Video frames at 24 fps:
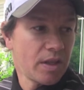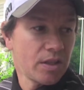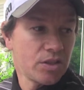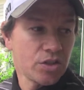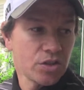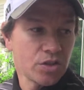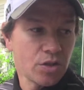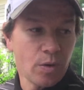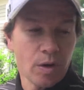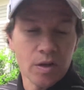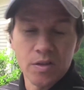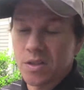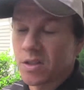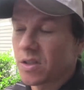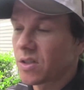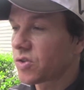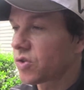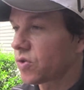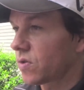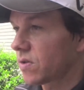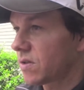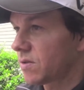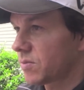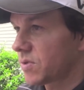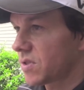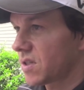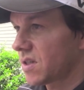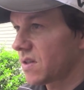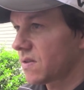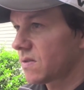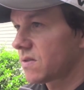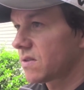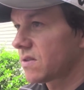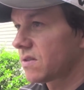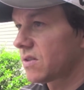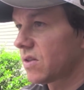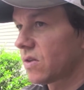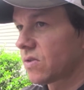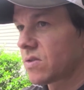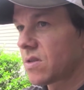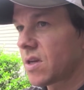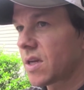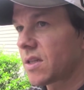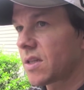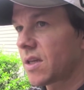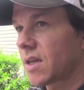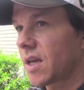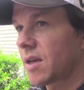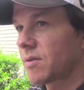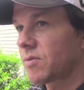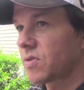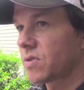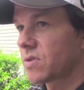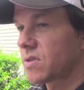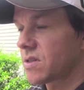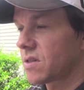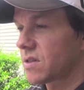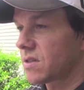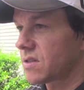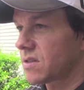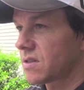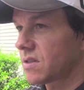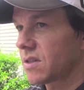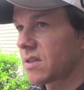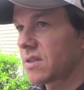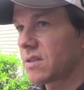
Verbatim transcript: just go out there and enjoy themselves and don't take the game too seriously.